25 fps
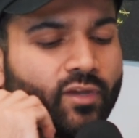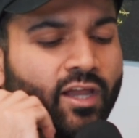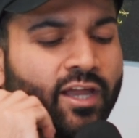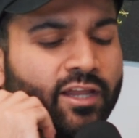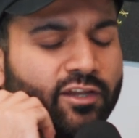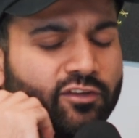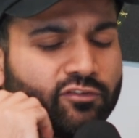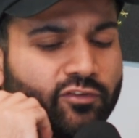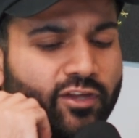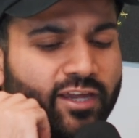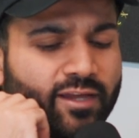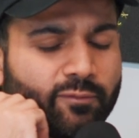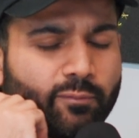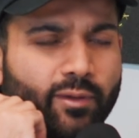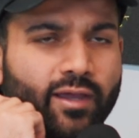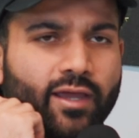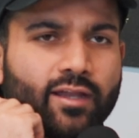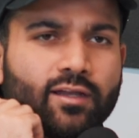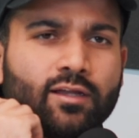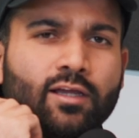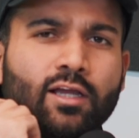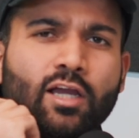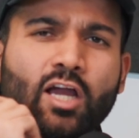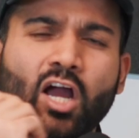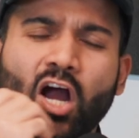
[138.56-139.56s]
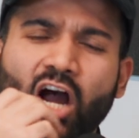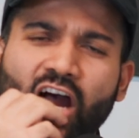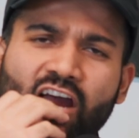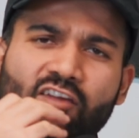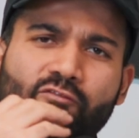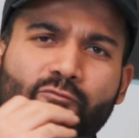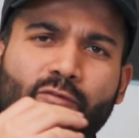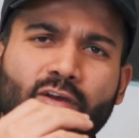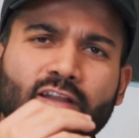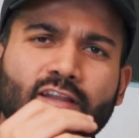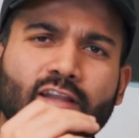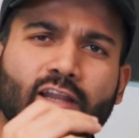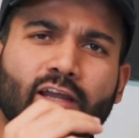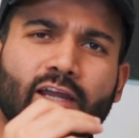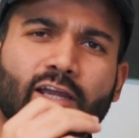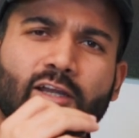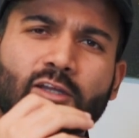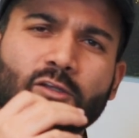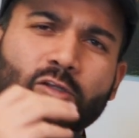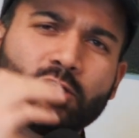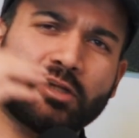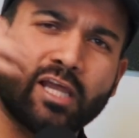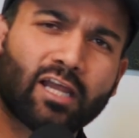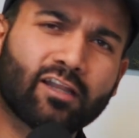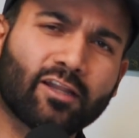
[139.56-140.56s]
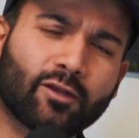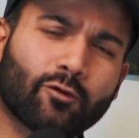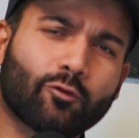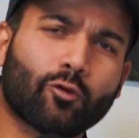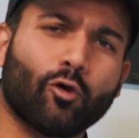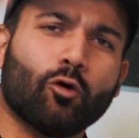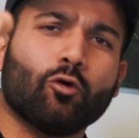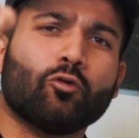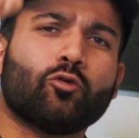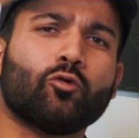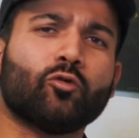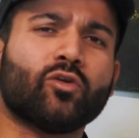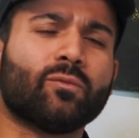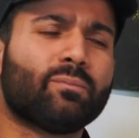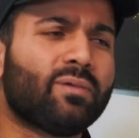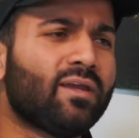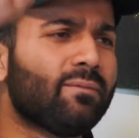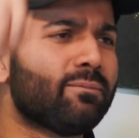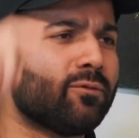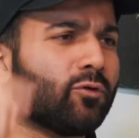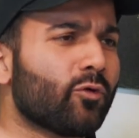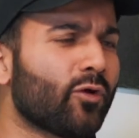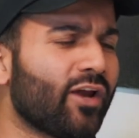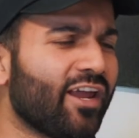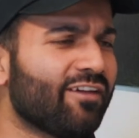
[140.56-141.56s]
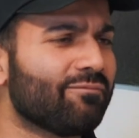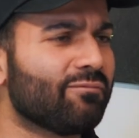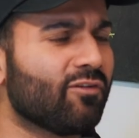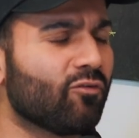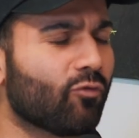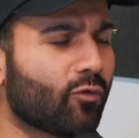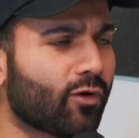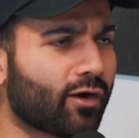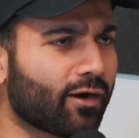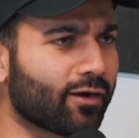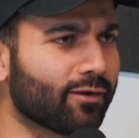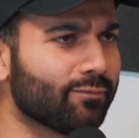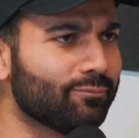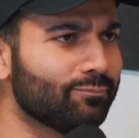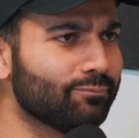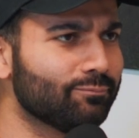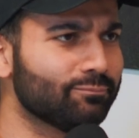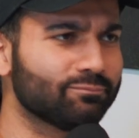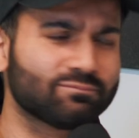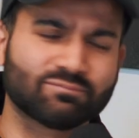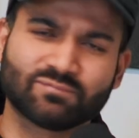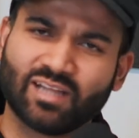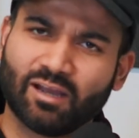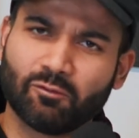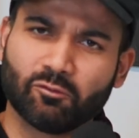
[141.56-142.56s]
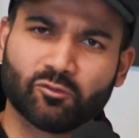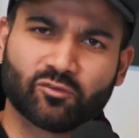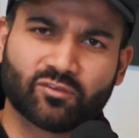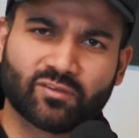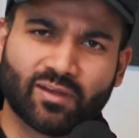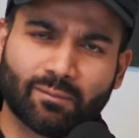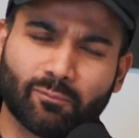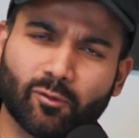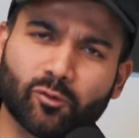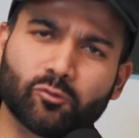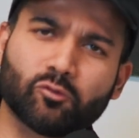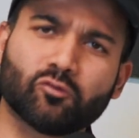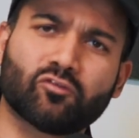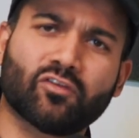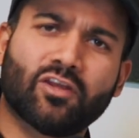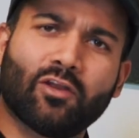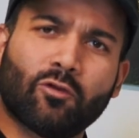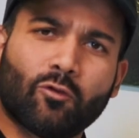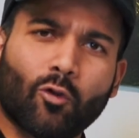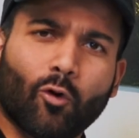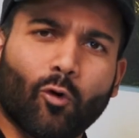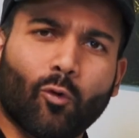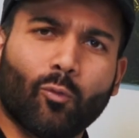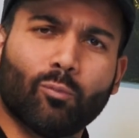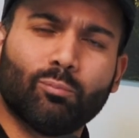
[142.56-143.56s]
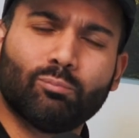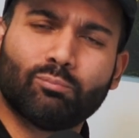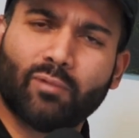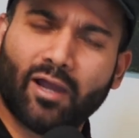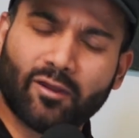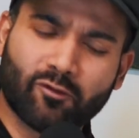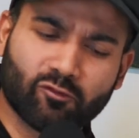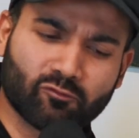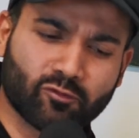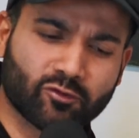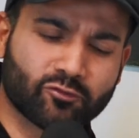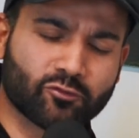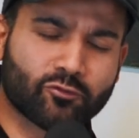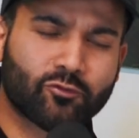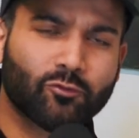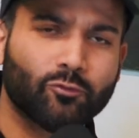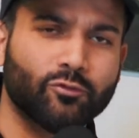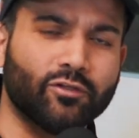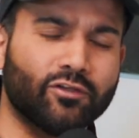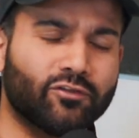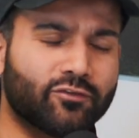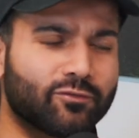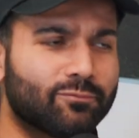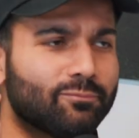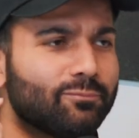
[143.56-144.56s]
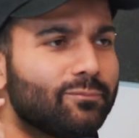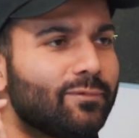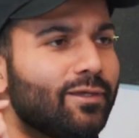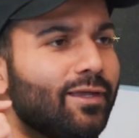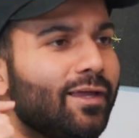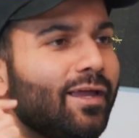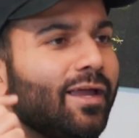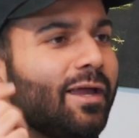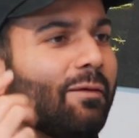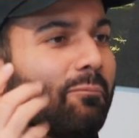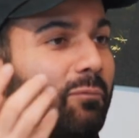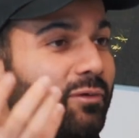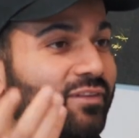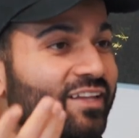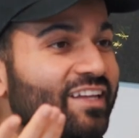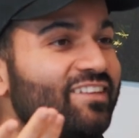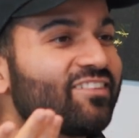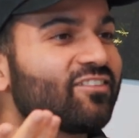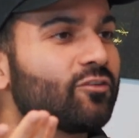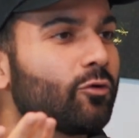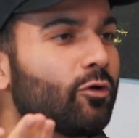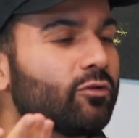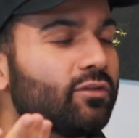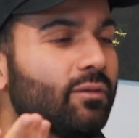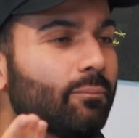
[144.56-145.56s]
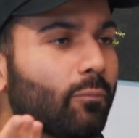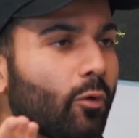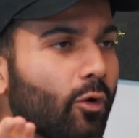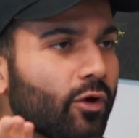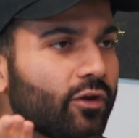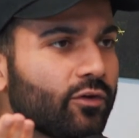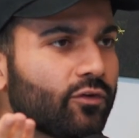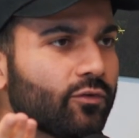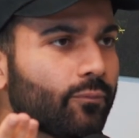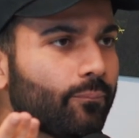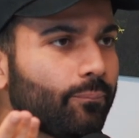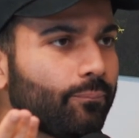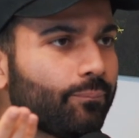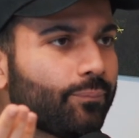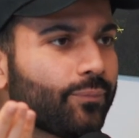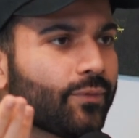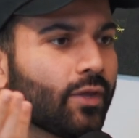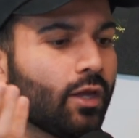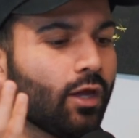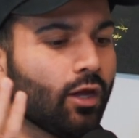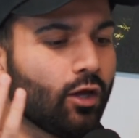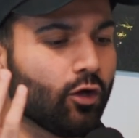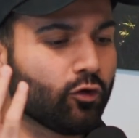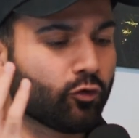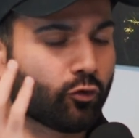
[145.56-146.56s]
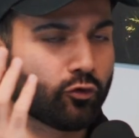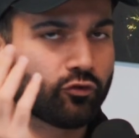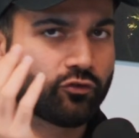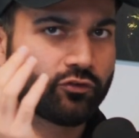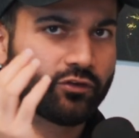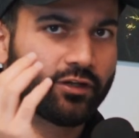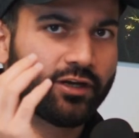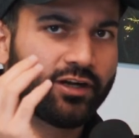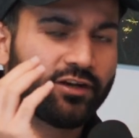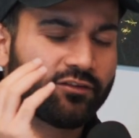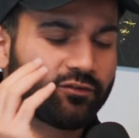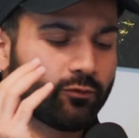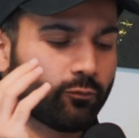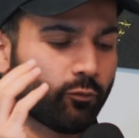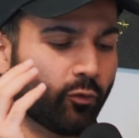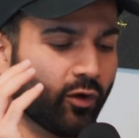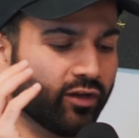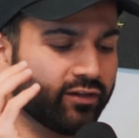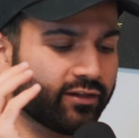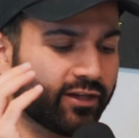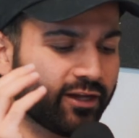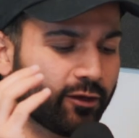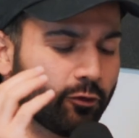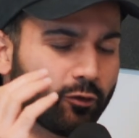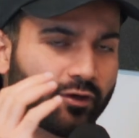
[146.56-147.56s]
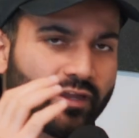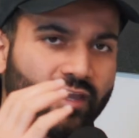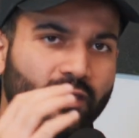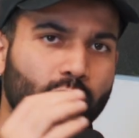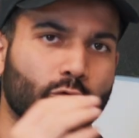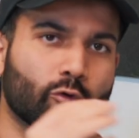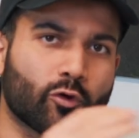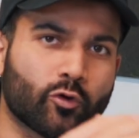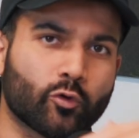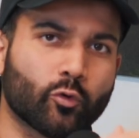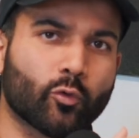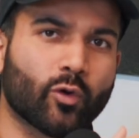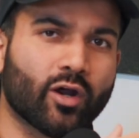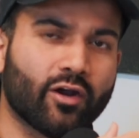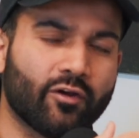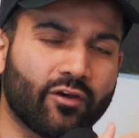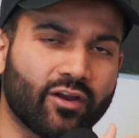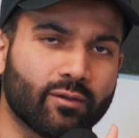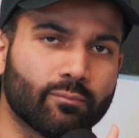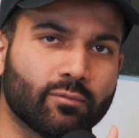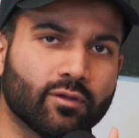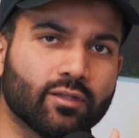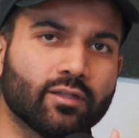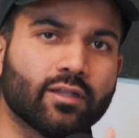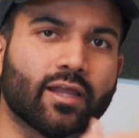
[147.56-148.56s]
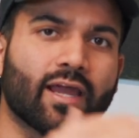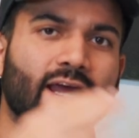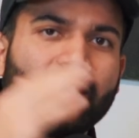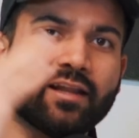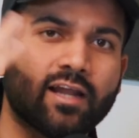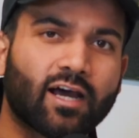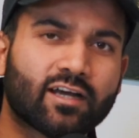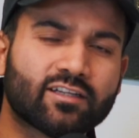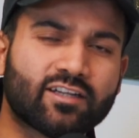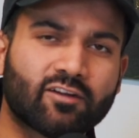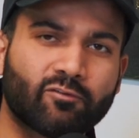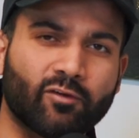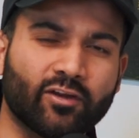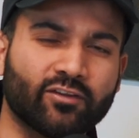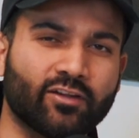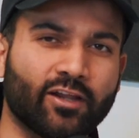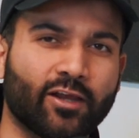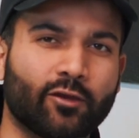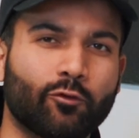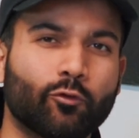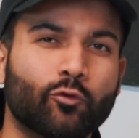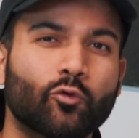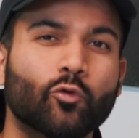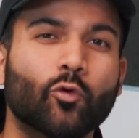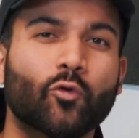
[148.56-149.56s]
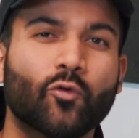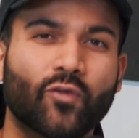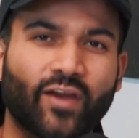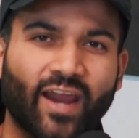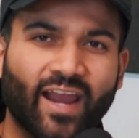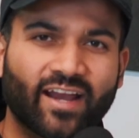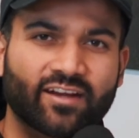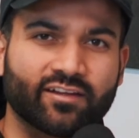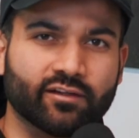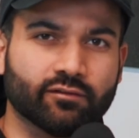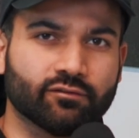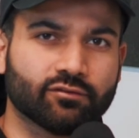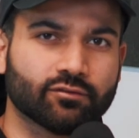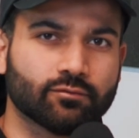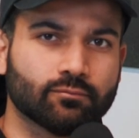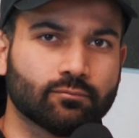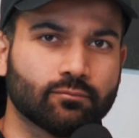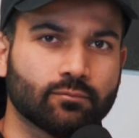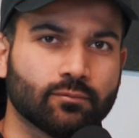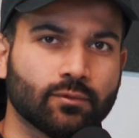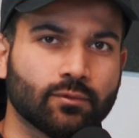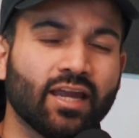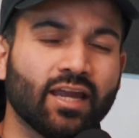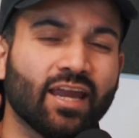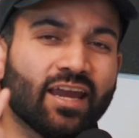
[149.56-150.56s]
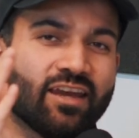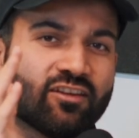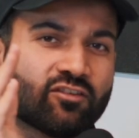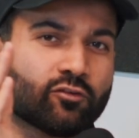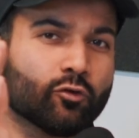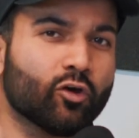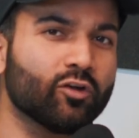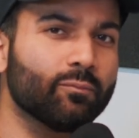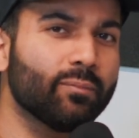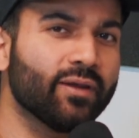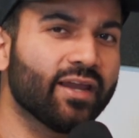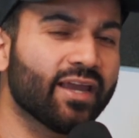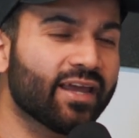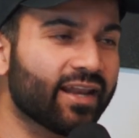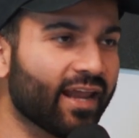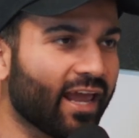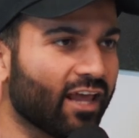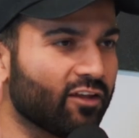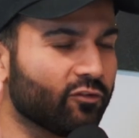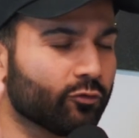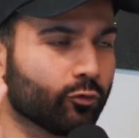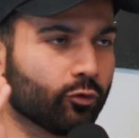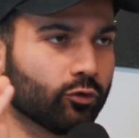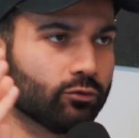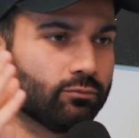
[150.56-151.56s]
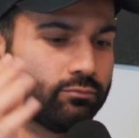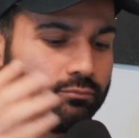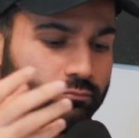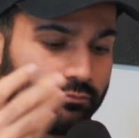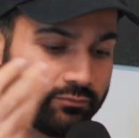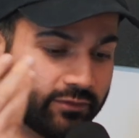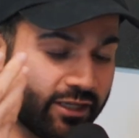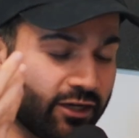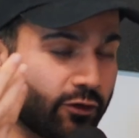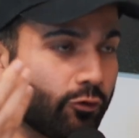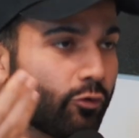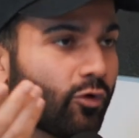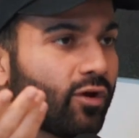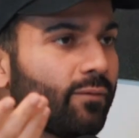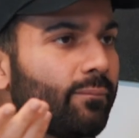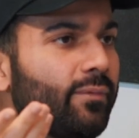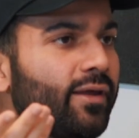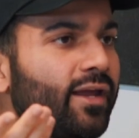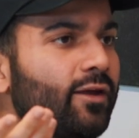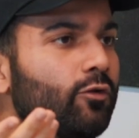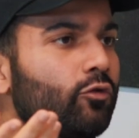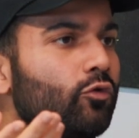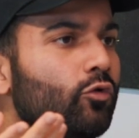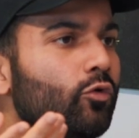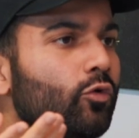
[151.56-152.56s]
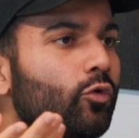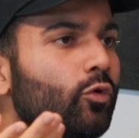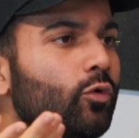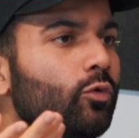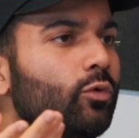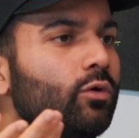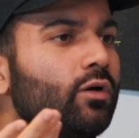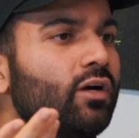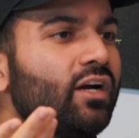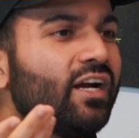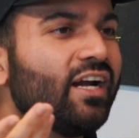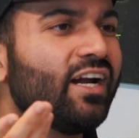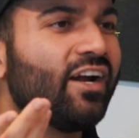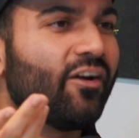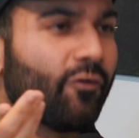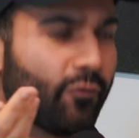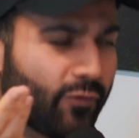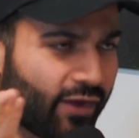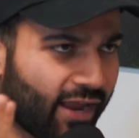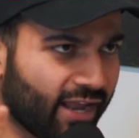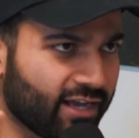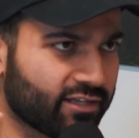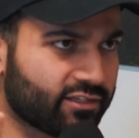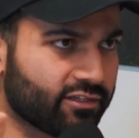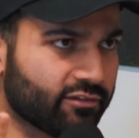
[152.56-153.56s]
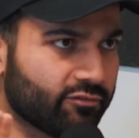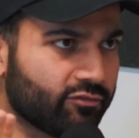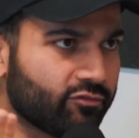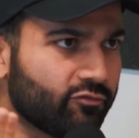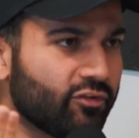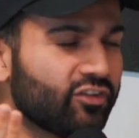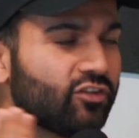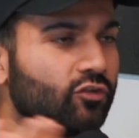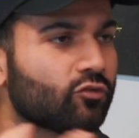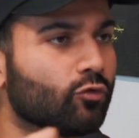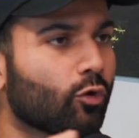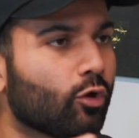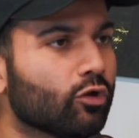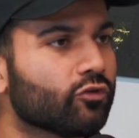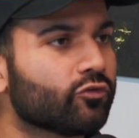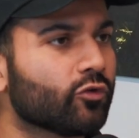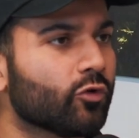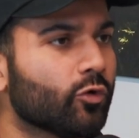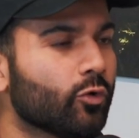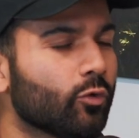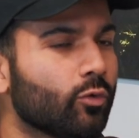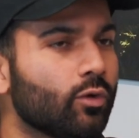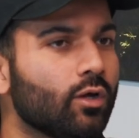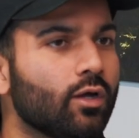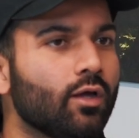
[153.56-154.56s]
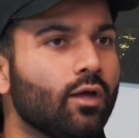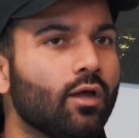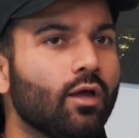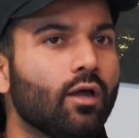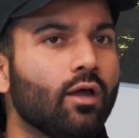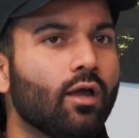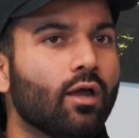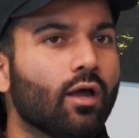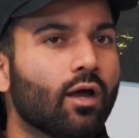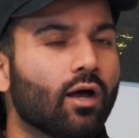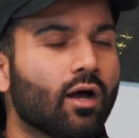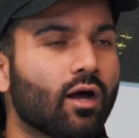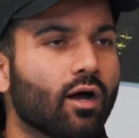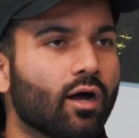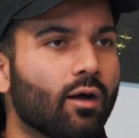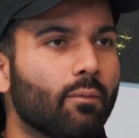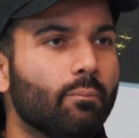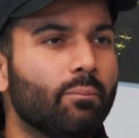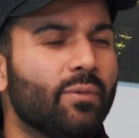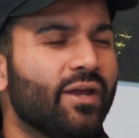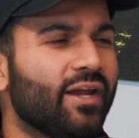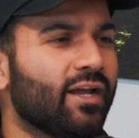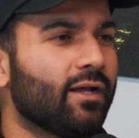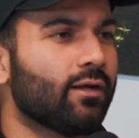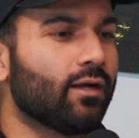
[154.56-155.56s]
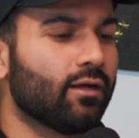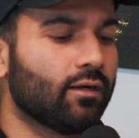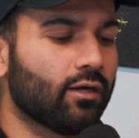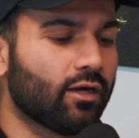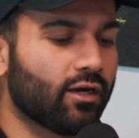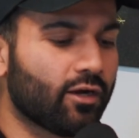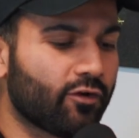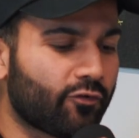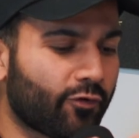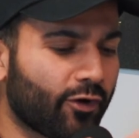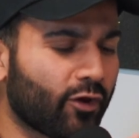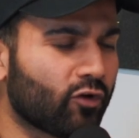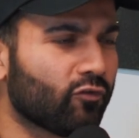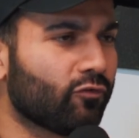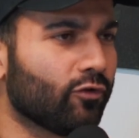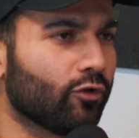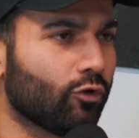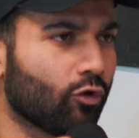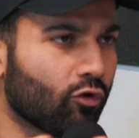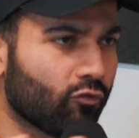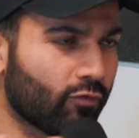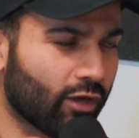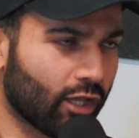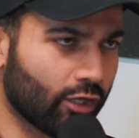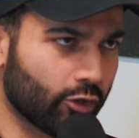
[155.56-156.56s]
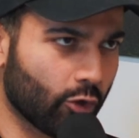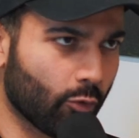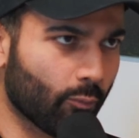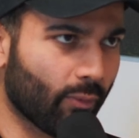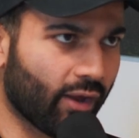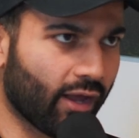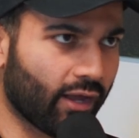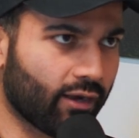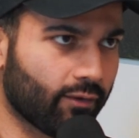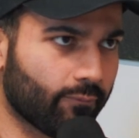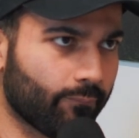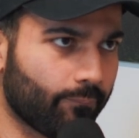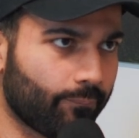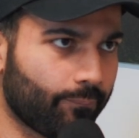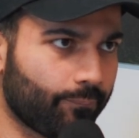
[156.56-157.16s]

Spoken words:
And he's saying, man, I felt like telling no to the people who gave me work. I was about to say, no, I don't want to do this. But that's not the point. No. Because there's one thing, okay, you're too agreeable, and other ones like you're too reactive. It's not being an asshole. Yeah. Then you are being too reactive, which is also being a trait of a low-value man.